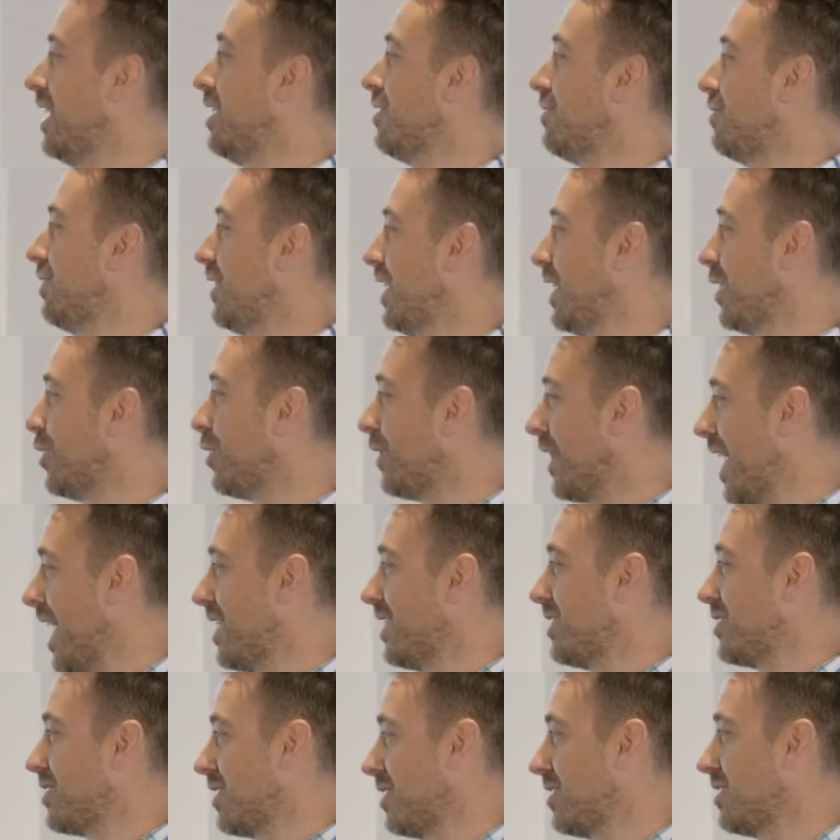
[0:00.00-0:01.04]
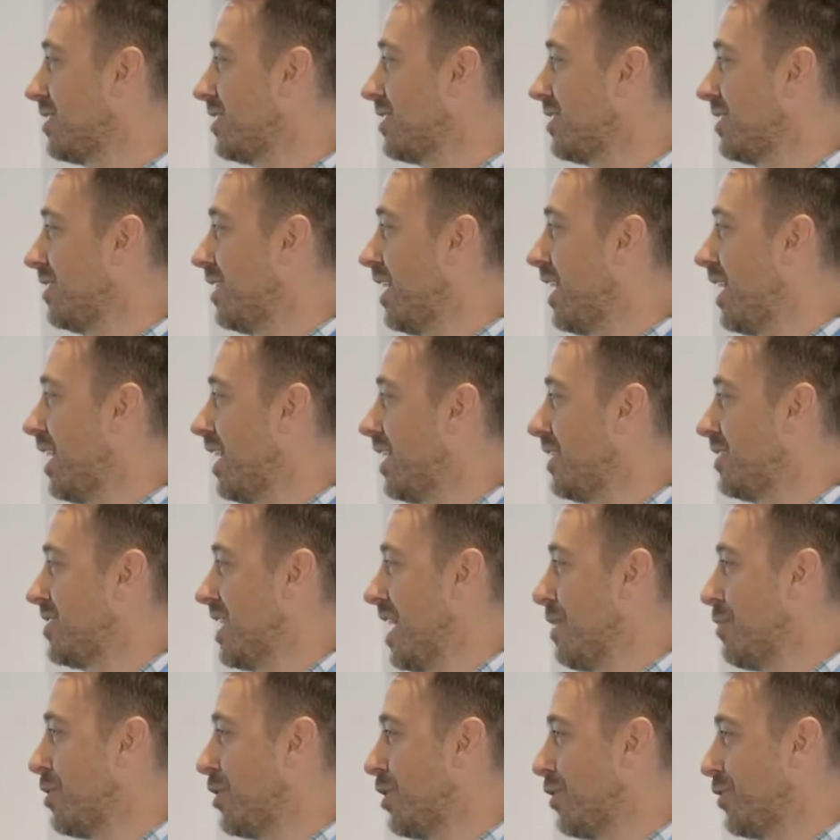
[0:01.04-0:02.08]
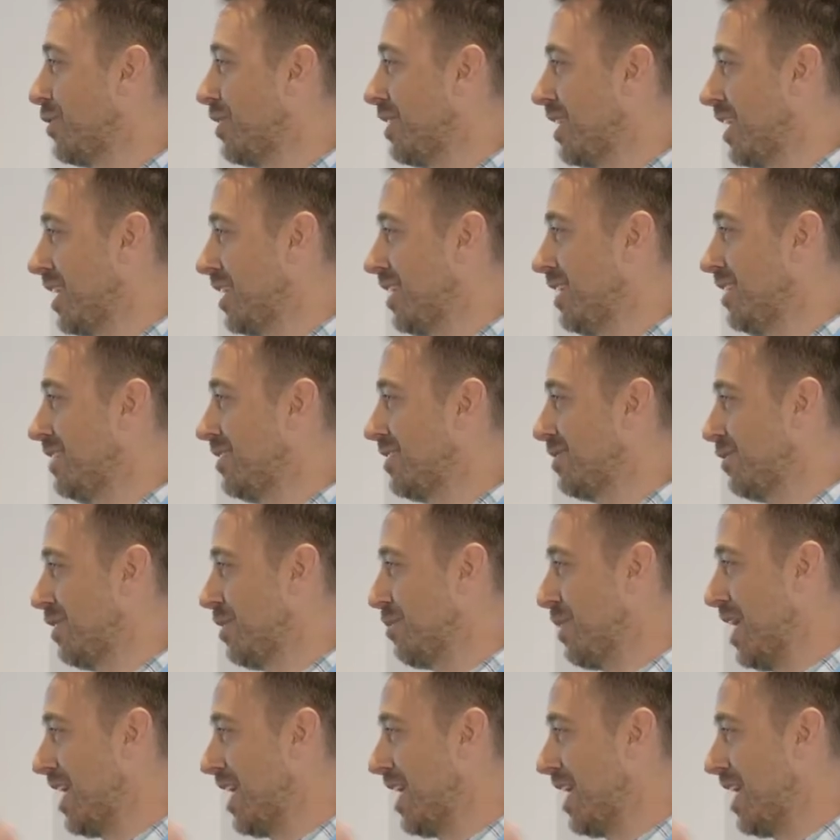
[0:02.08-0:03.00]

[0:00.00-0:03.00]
and forget all that and just jam along with their kids with a